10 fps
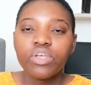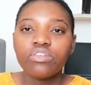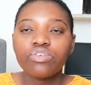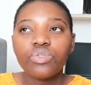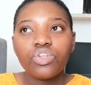
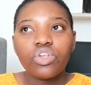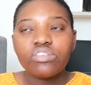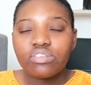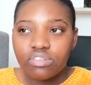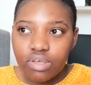So with the
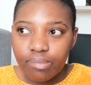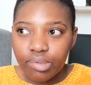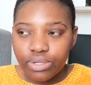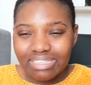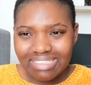class
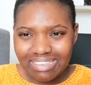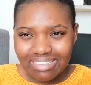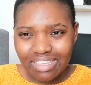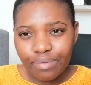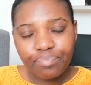example, it's
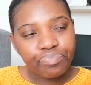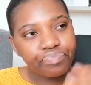easy.